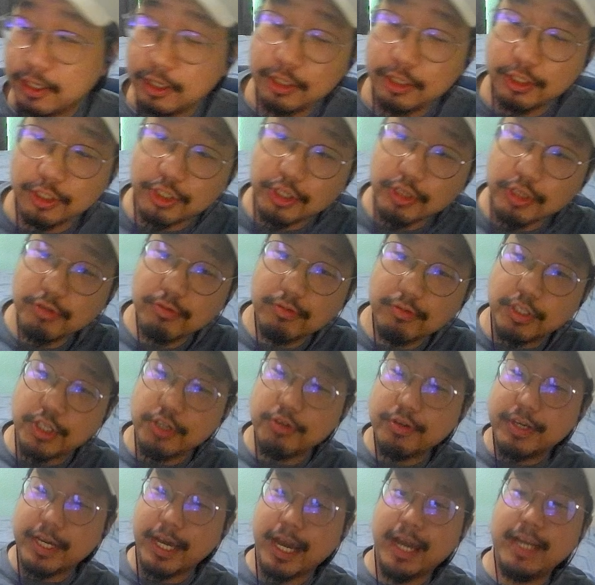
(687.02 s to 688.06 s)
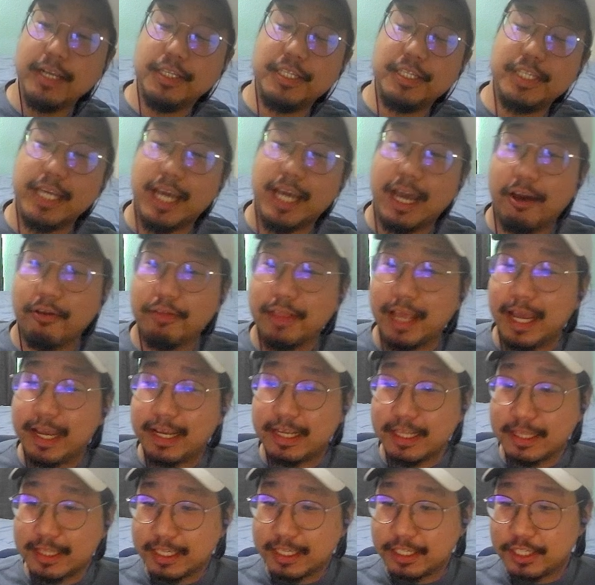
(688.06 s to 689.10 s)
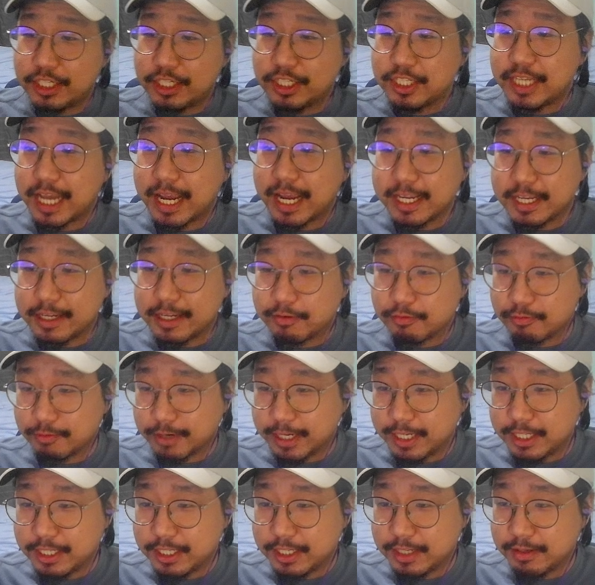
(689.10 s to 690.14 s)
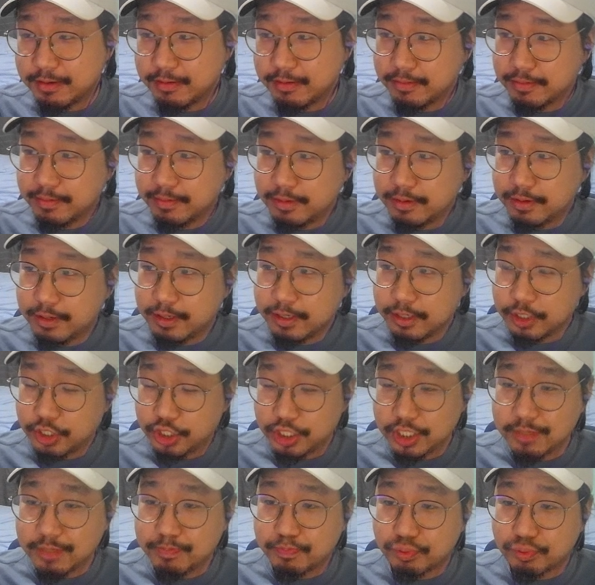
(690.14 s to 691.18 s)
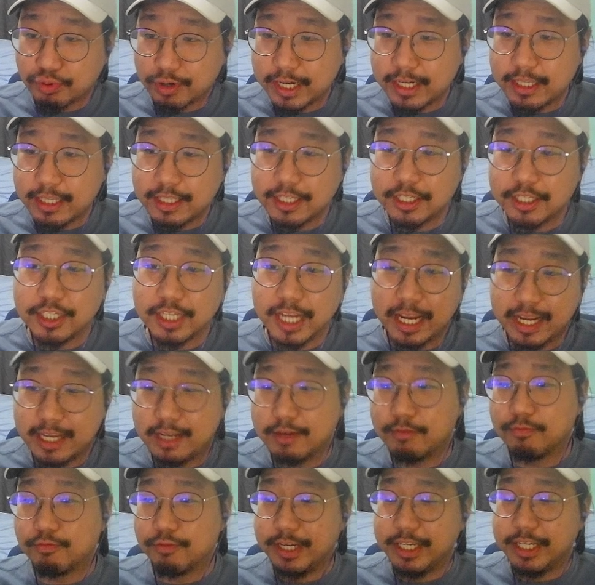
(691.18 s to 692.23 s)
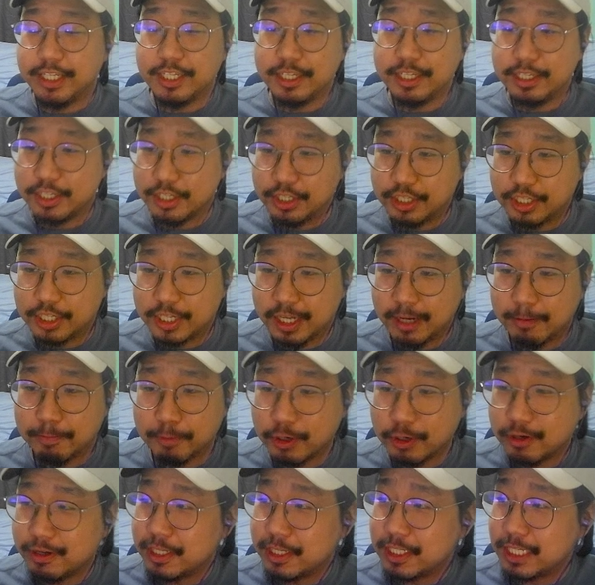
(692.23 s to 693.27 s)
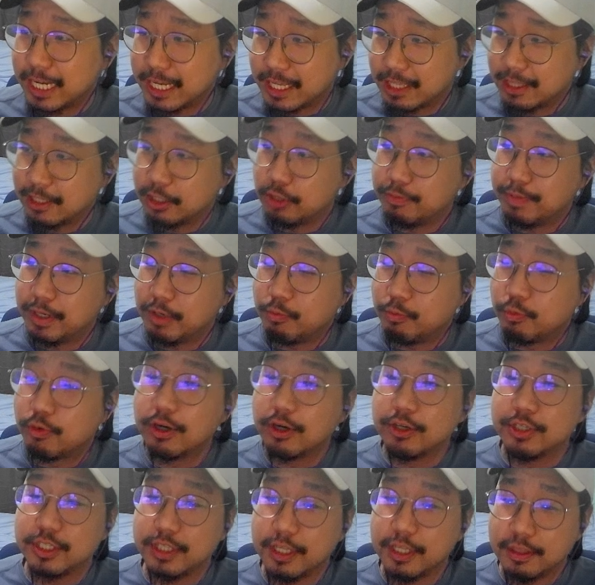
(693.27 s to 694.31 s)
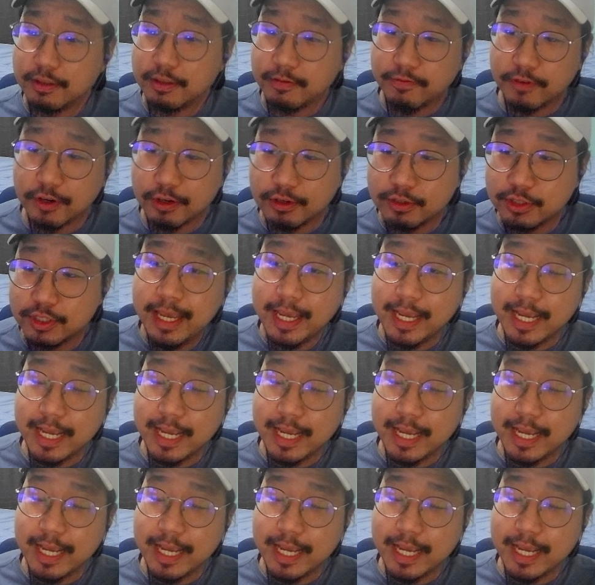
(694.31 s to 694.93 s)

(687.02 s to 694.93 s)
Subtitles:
Do you kind of see how, like, the second reason she's bricked, the second reason to skip her is, like, a little bit worse than the first?